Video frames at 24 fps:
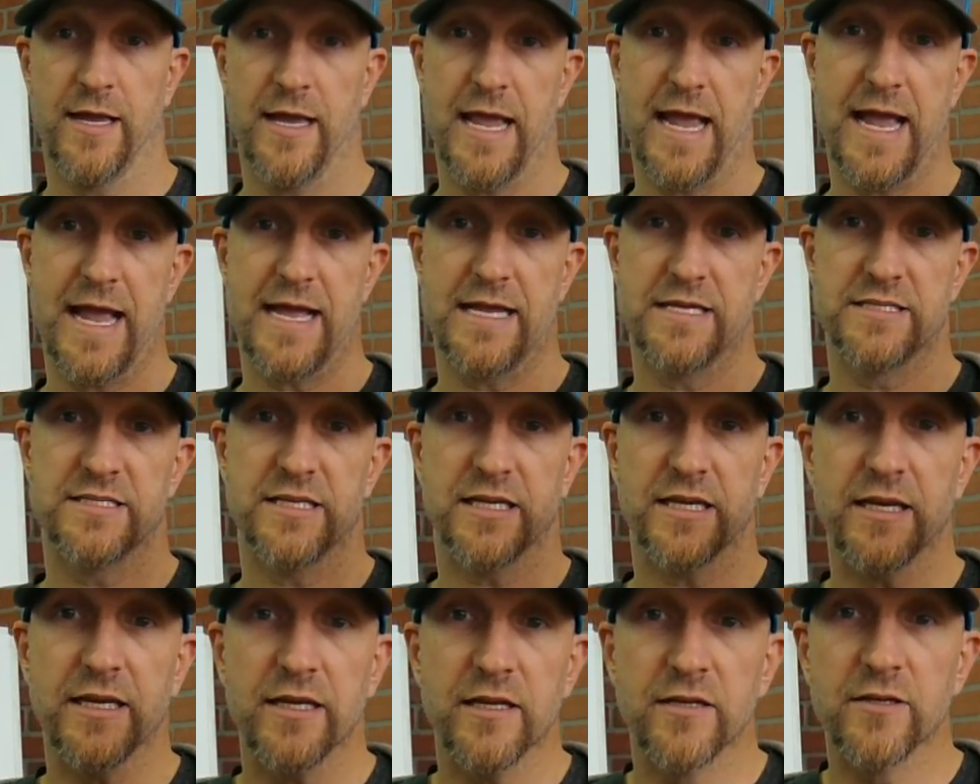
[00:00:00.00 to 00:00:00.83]

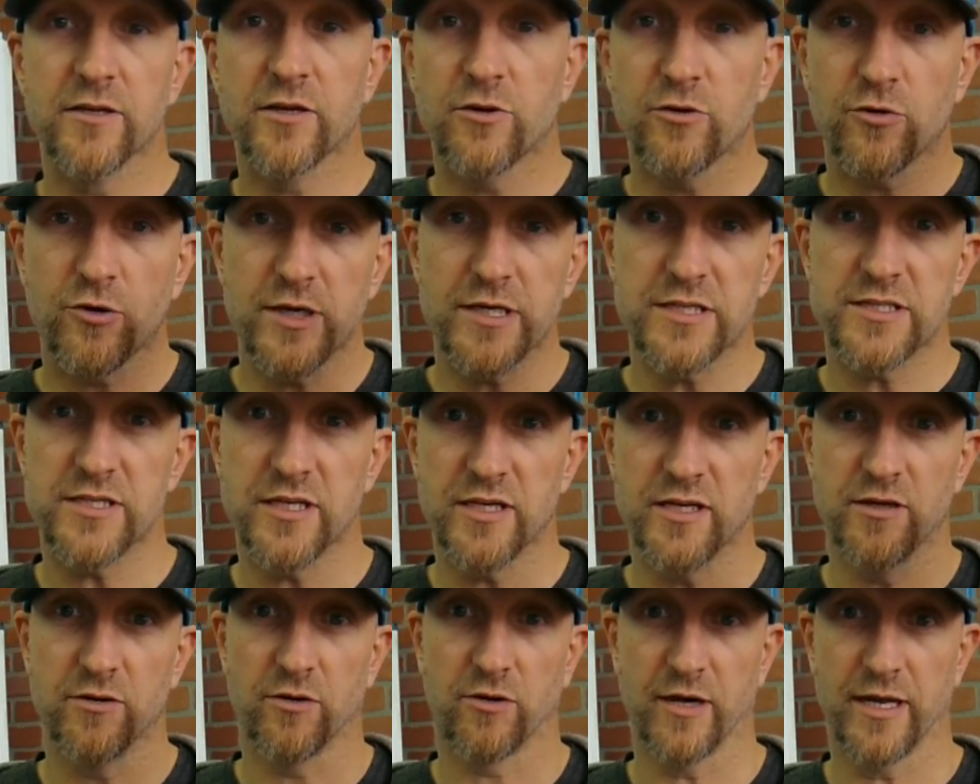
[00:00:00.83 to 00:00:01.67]
as
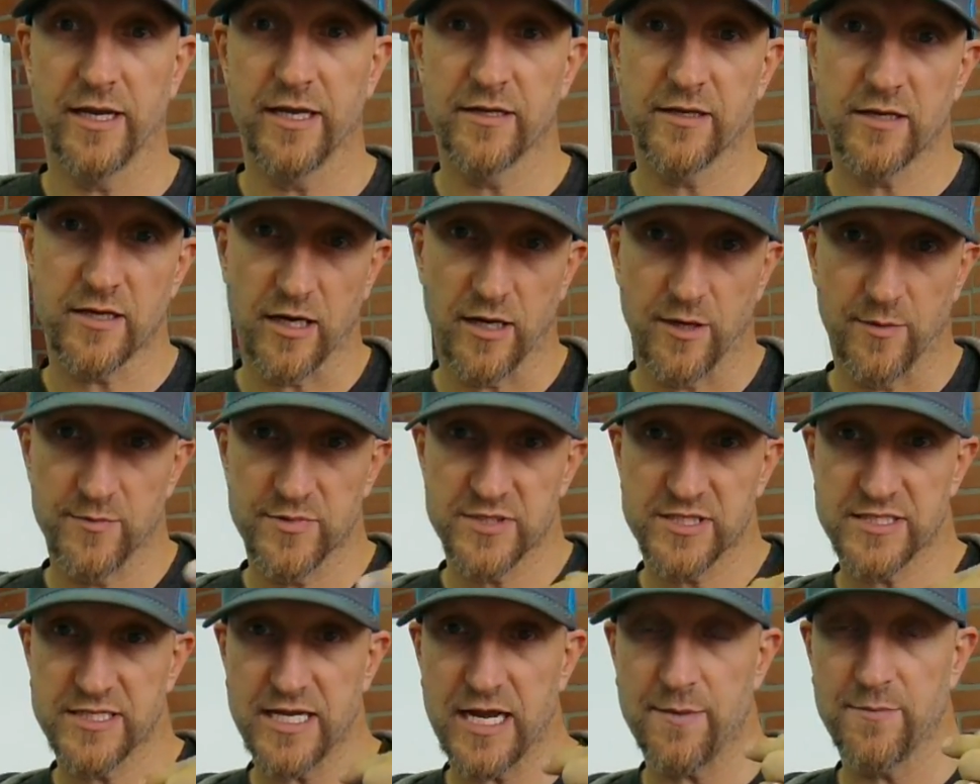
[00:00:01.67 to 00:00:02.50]
increasing your income,
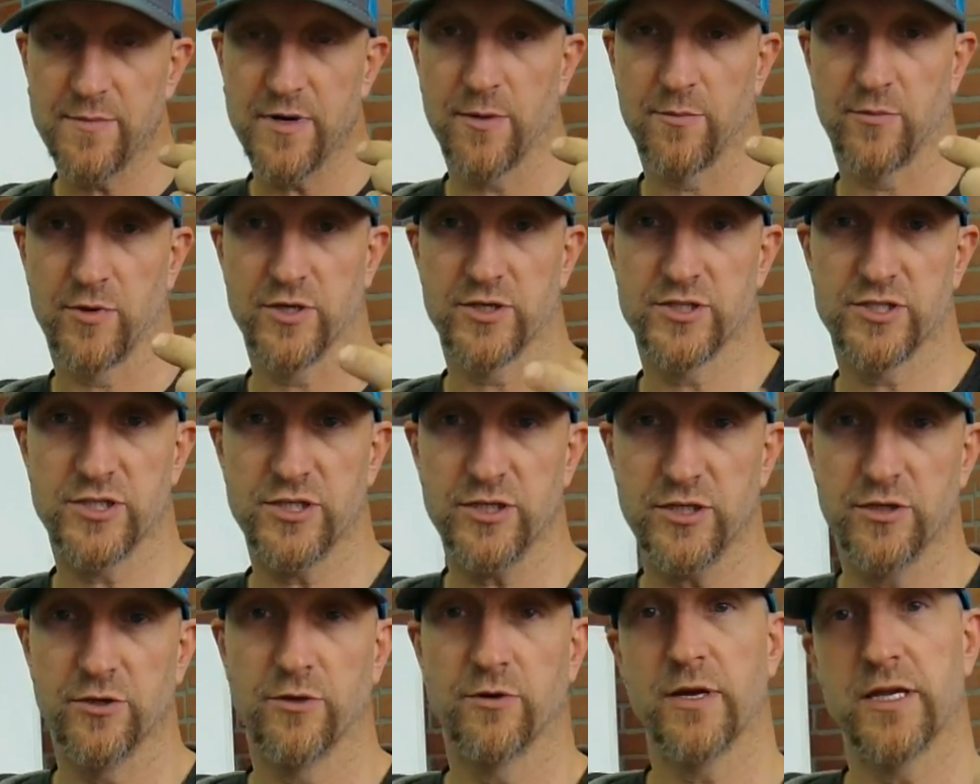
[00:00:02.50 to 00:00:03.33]
step number
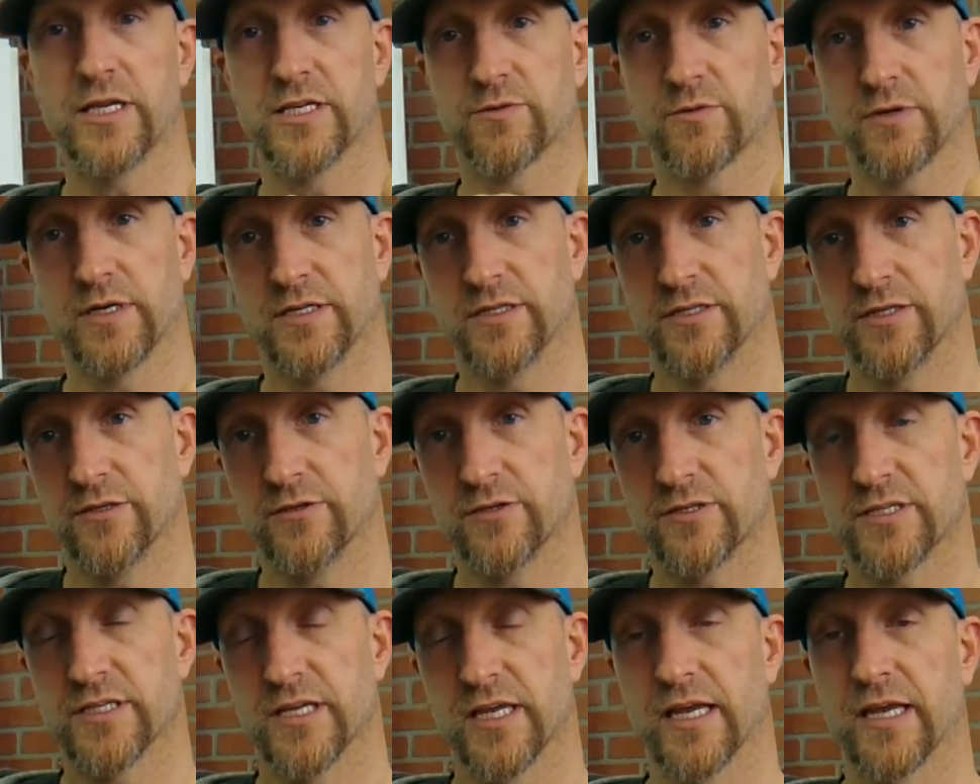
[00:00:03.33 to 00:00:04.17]
2 is
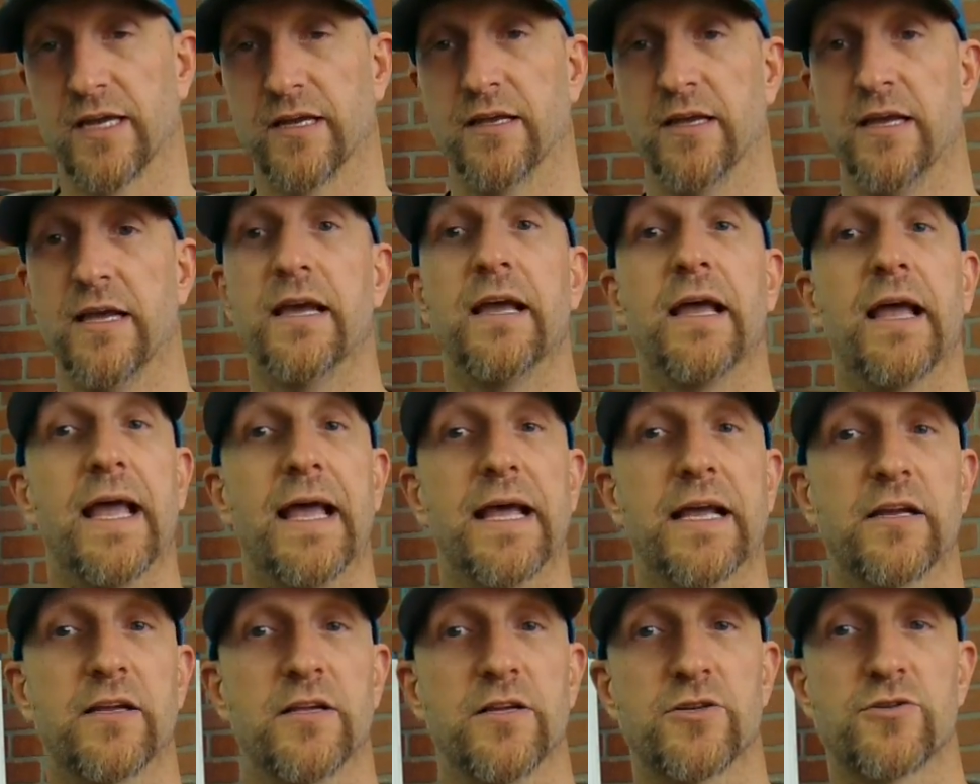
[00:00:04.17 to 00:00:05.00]
reducing
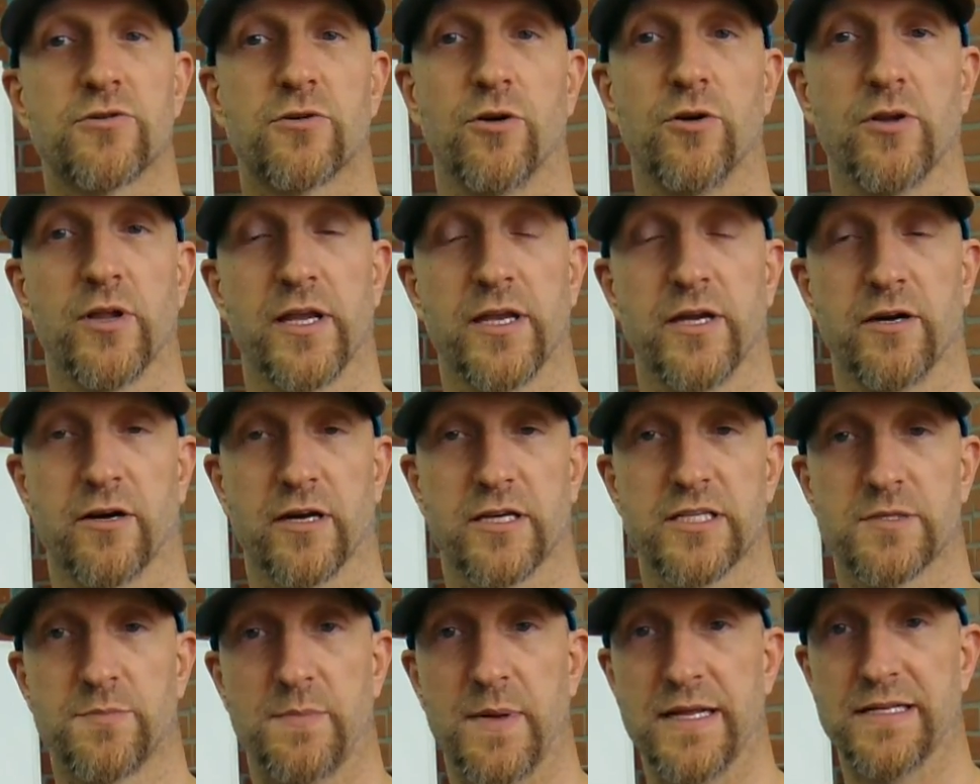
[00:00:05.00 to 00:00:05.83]
and controlling your
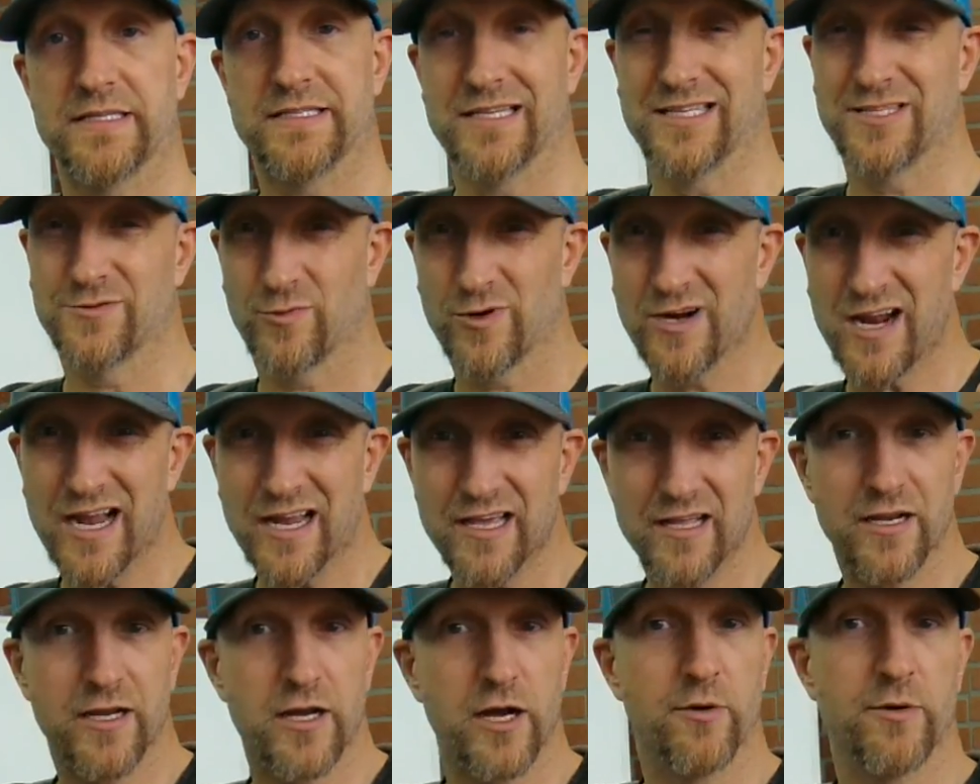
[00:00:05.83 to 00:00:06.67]
expenses. We're
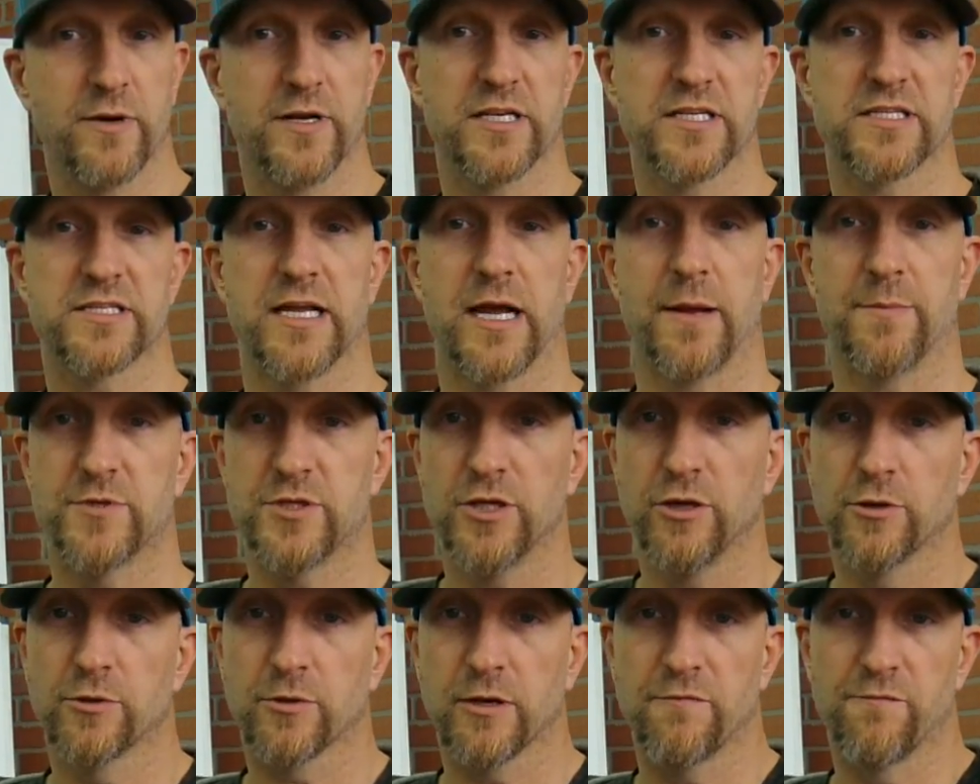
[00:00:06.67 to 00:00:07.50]
not going to go into step
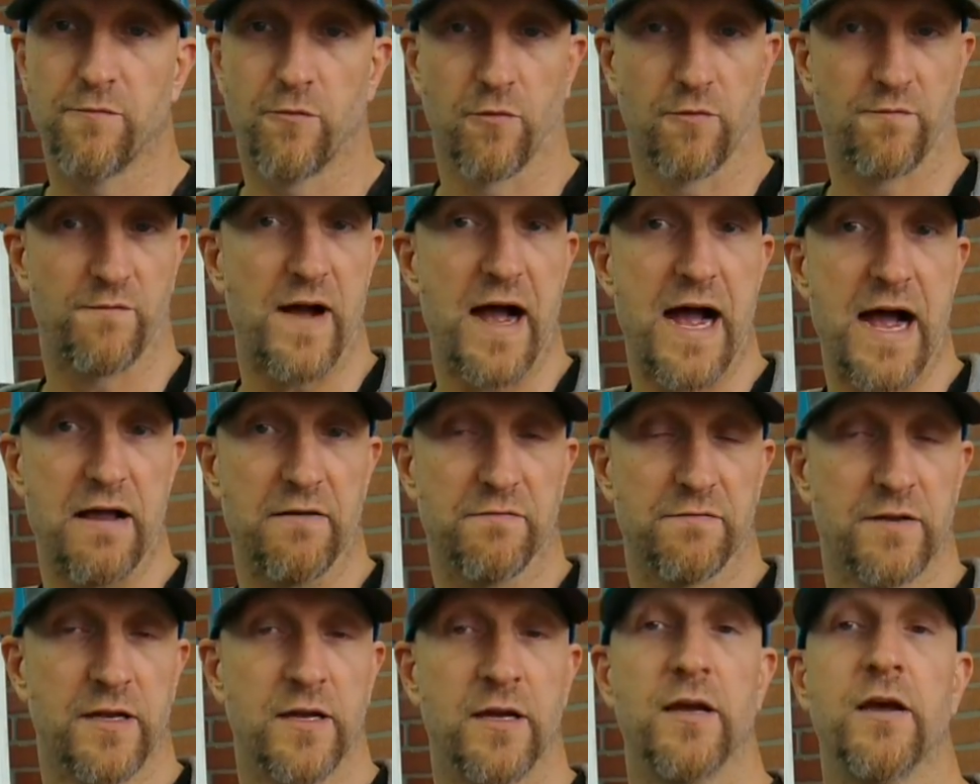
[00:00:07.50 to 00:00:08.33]
2, 3, 4,
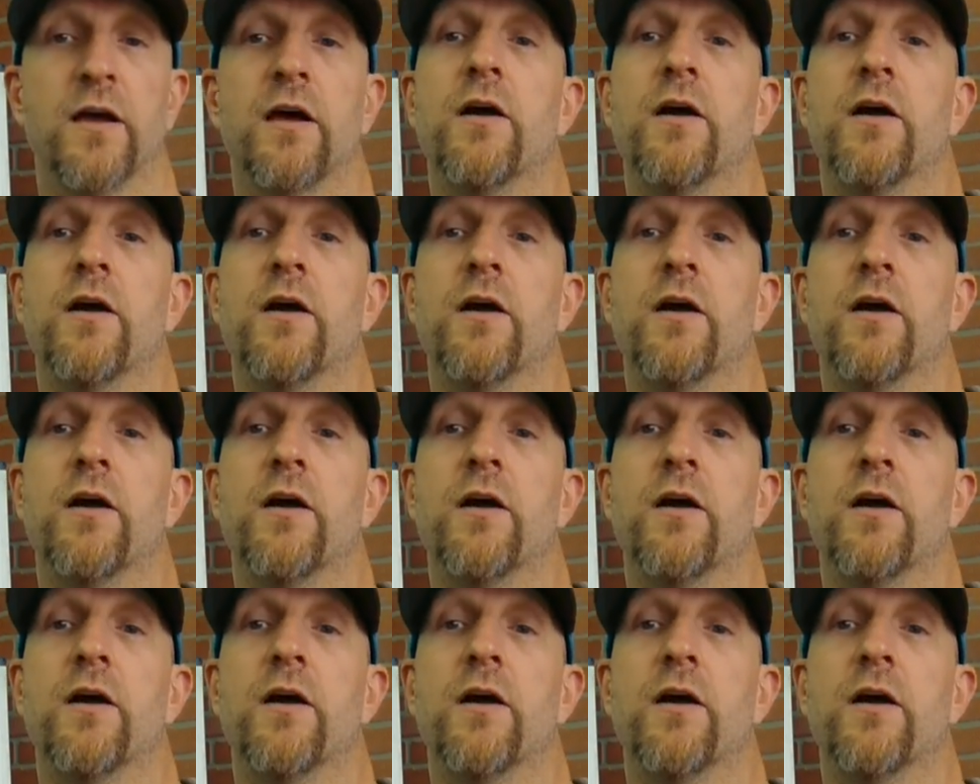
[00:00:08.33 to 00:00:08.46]
5.